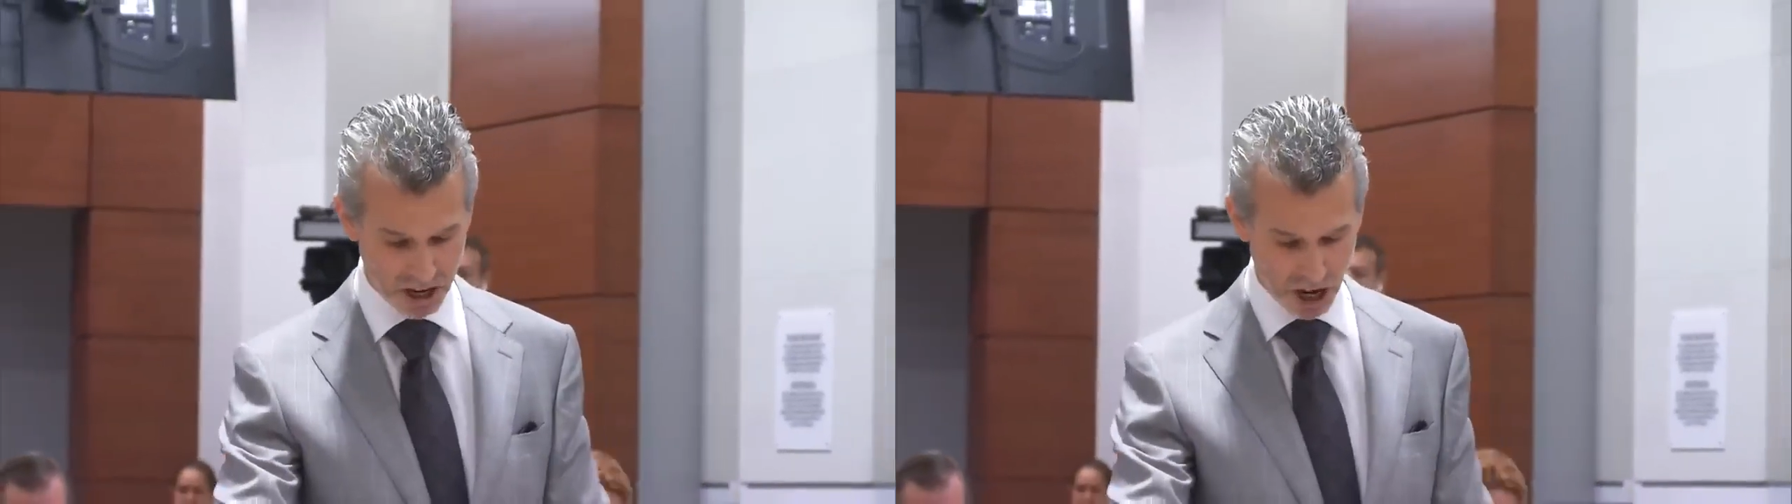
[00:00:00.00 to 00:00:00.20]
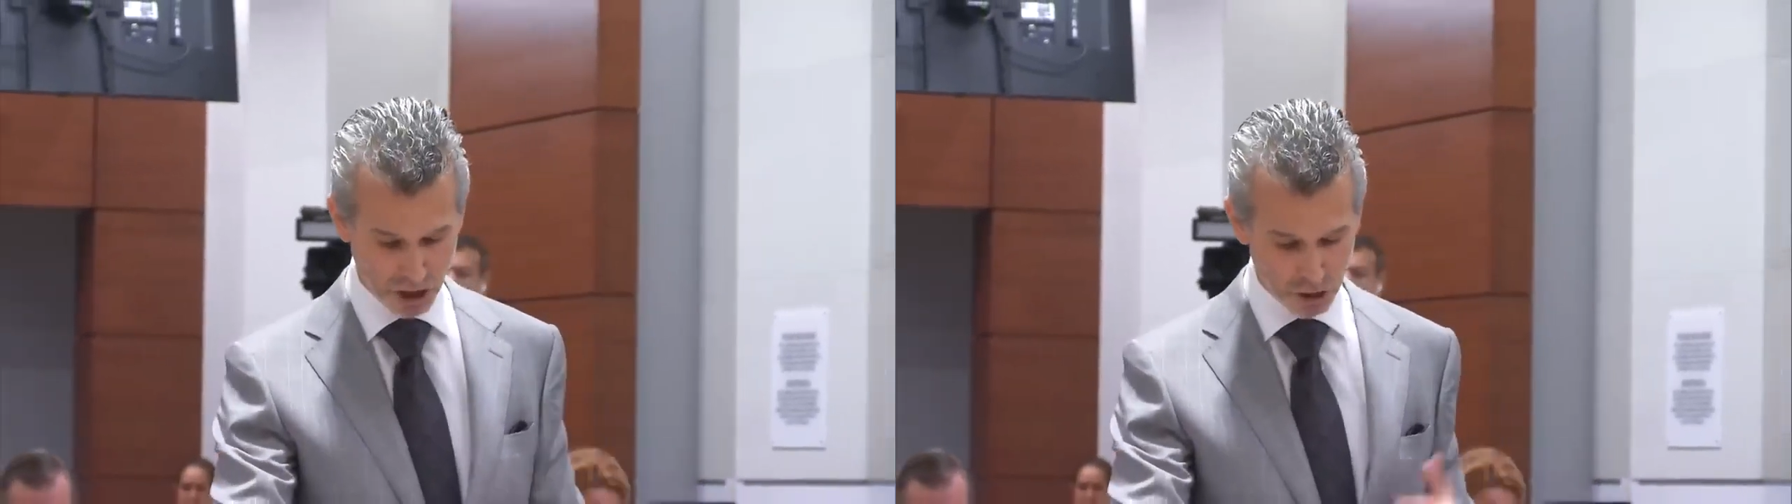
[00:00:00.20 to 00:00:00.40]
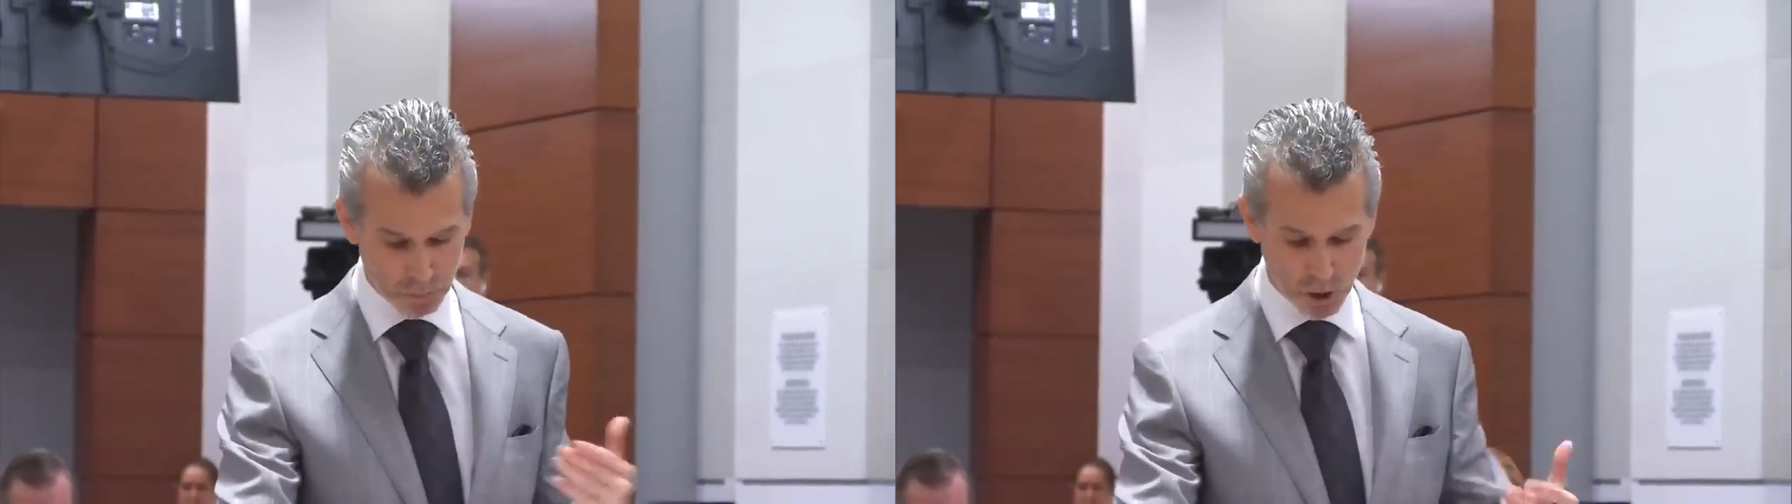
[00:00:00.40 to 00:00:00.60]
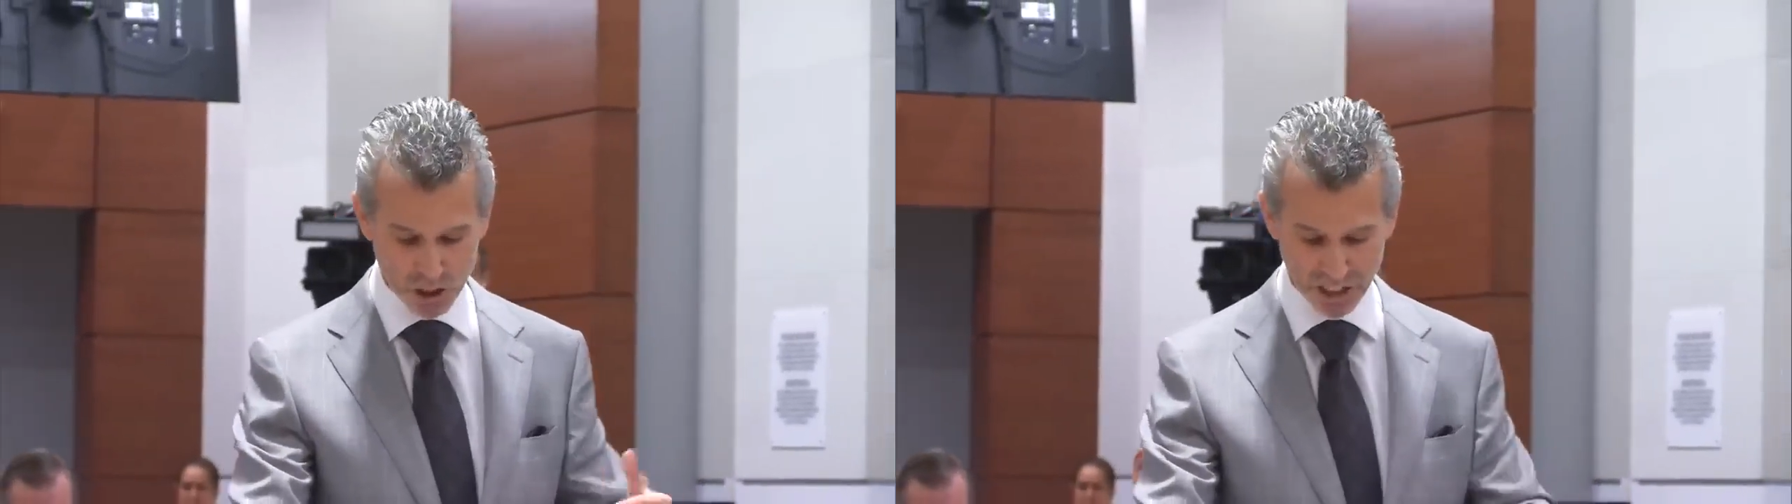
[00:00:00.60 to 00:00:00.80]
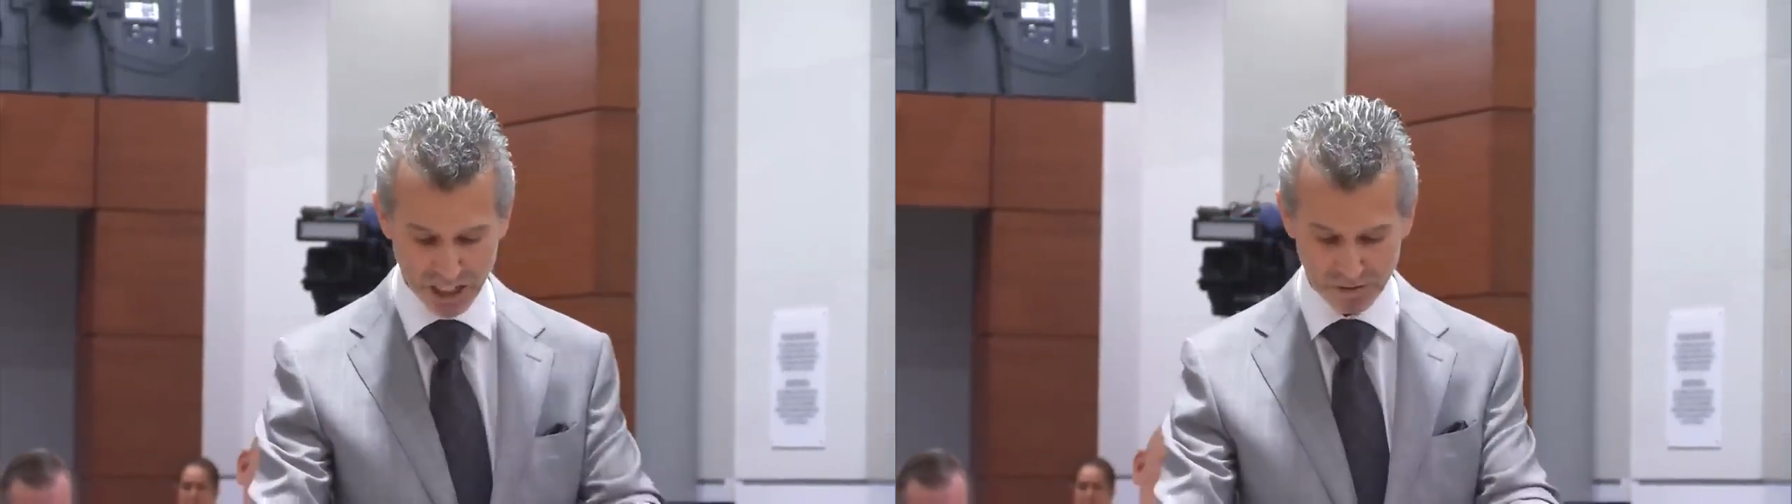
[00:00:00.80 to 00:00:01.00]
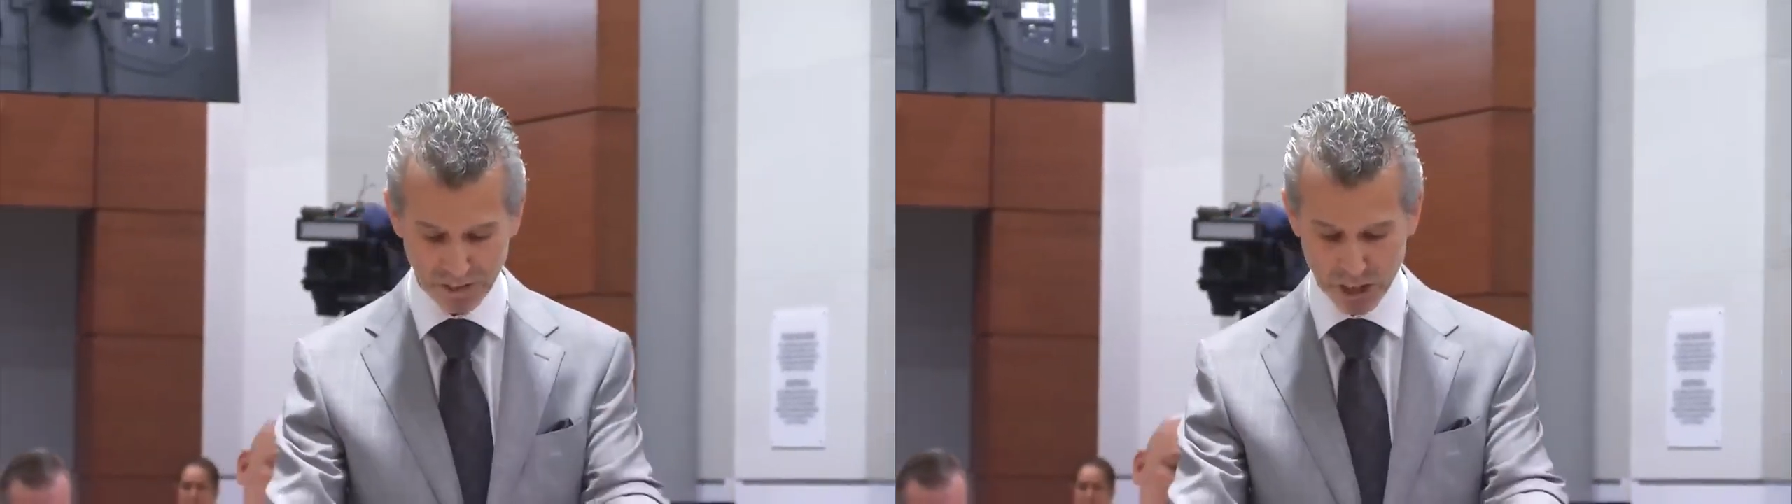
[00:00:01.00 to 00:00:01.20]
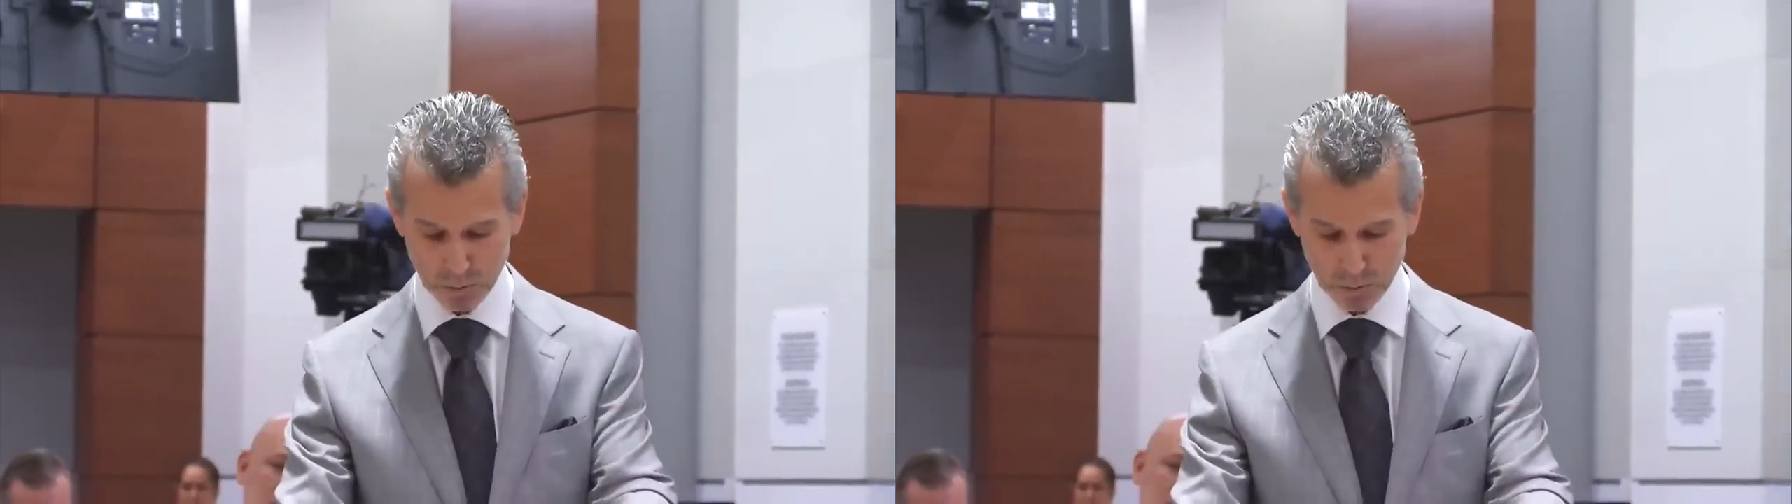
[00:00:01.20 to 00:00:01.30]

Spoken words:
Another person the defense